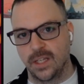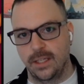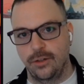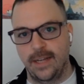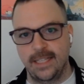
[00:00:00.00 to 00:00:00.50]

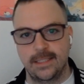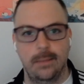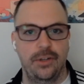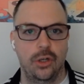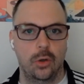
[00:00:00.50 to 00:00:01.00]
you get
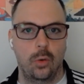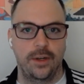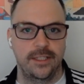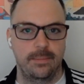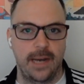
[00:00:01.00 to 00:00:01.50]
some of your
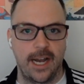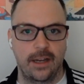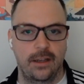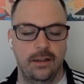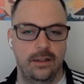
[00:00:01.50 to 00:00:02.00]
coins
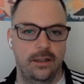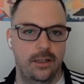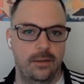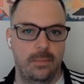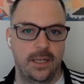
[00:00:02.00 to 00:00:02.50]
back
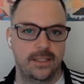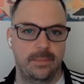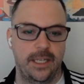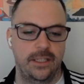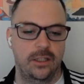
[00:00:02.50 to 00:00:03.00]
by
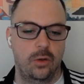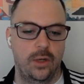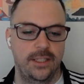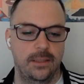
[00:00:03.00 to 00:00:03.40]
spending the coins.